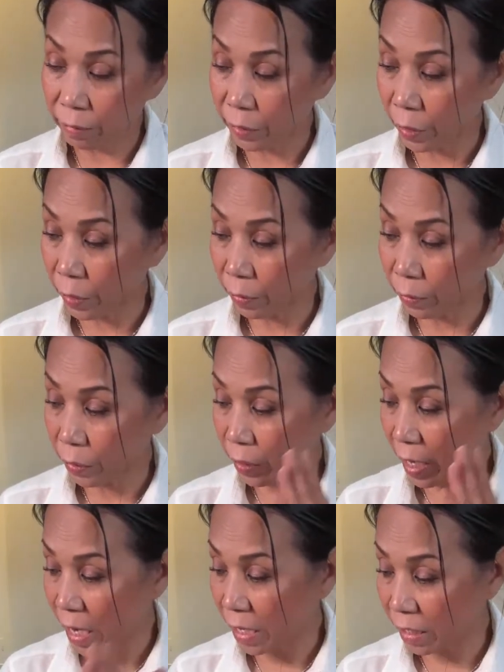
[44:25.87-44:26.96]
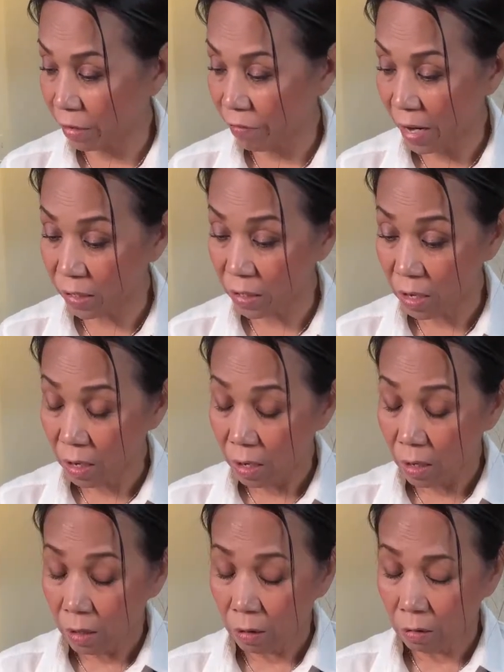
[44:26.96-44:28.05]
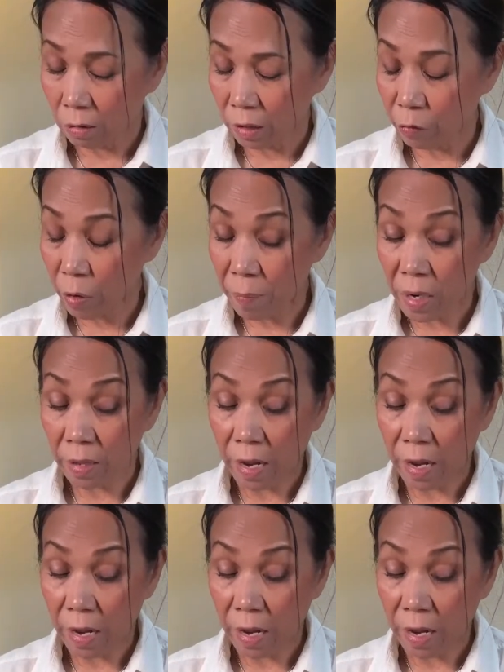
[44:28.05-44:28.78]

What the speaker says: your cutting device or equipment.